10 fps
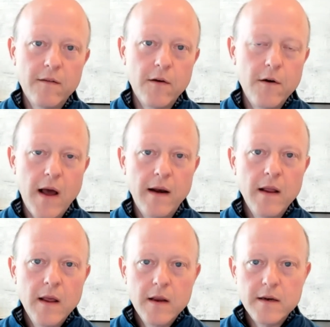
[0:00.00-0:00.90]
So you're
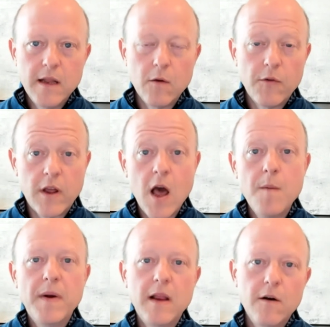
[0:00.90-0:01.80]
not dealing with a
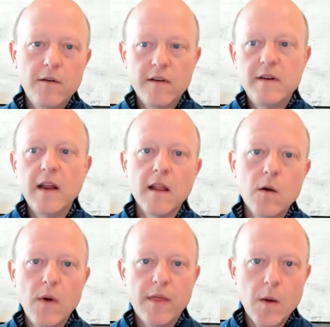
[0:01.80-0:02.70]
company, you're just dealing
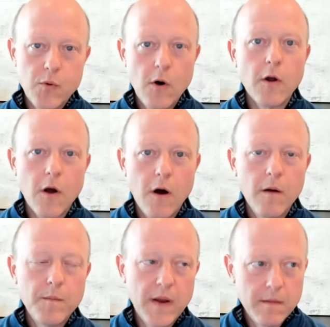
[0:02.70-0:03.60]
with a
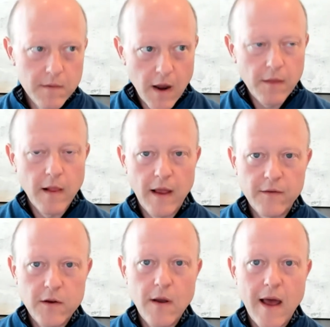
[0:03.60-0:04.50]
protocol. But
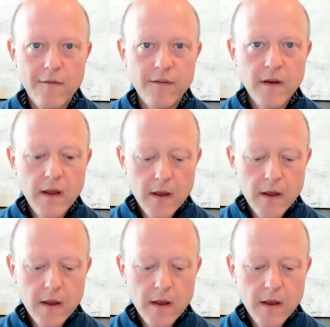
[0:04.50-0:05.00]
nonetheless, you have